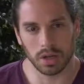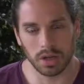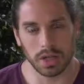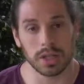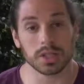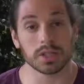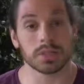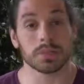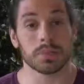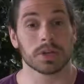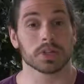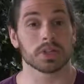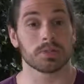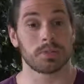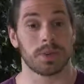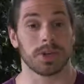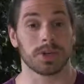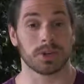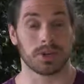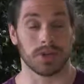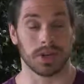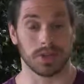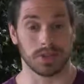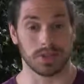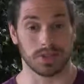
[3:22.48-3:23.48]
Here's a much
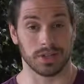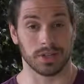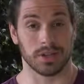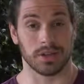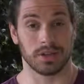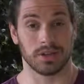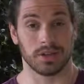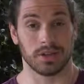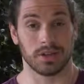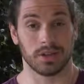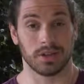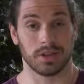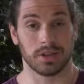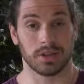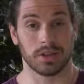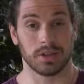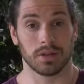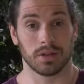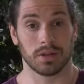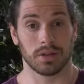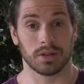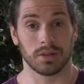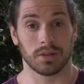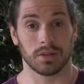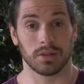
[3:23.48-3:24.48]
better idea.
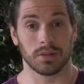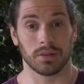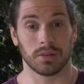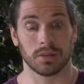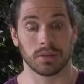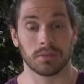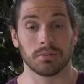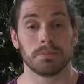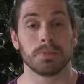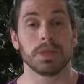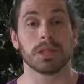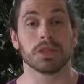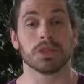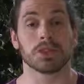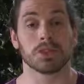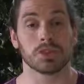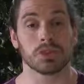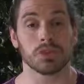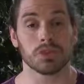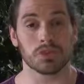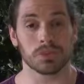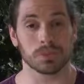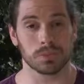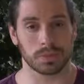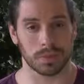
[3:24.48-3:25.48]
Be a
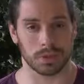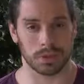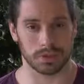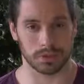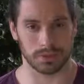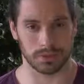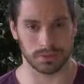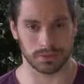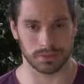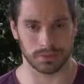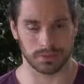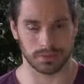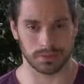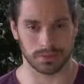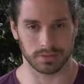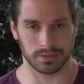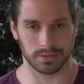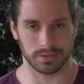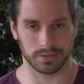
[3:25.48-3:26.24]
social person.